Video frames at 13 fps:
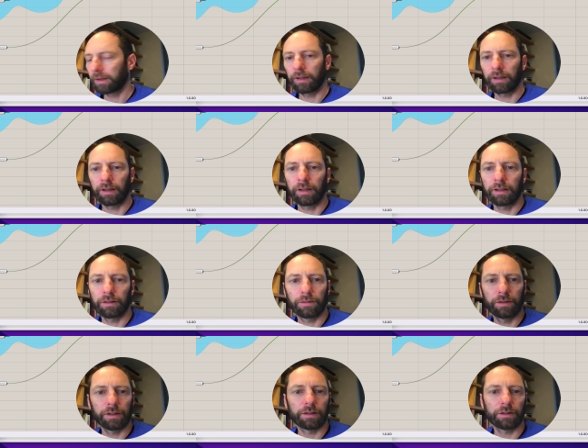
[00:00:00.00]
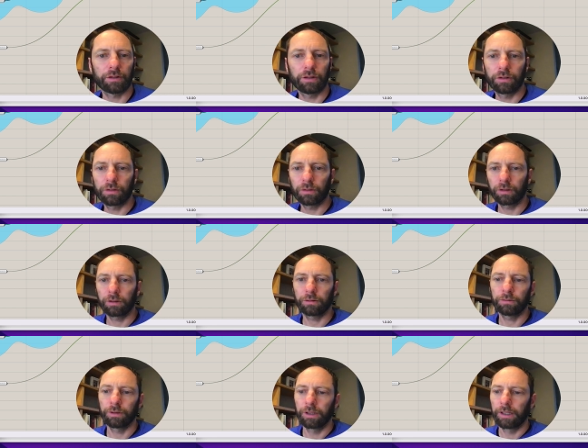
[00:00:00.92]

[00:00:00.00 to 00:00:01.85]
the end of this tutorial,